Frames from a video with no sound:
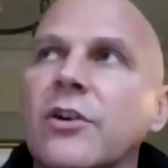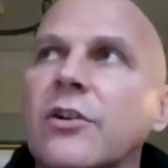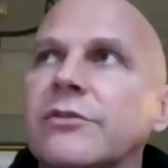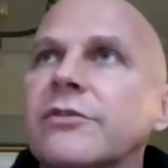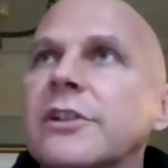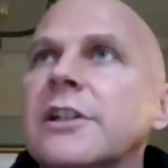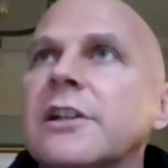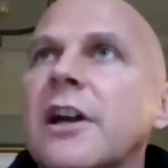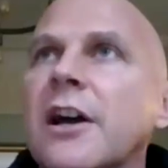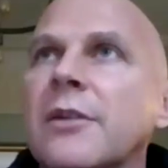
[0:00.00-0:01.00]
of
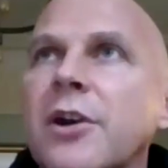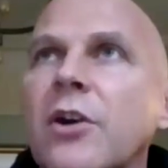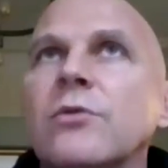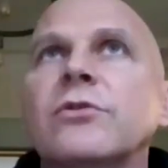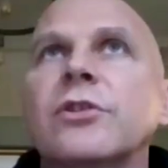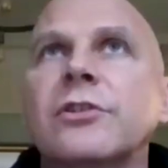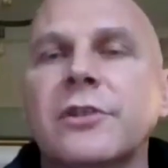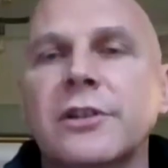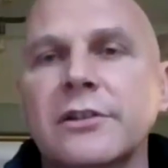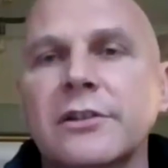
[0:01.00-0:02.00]

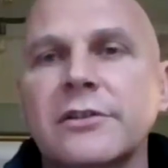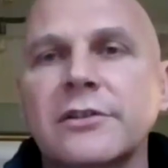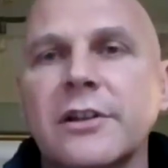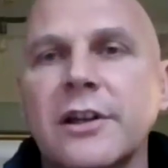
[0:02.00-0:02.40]
culture and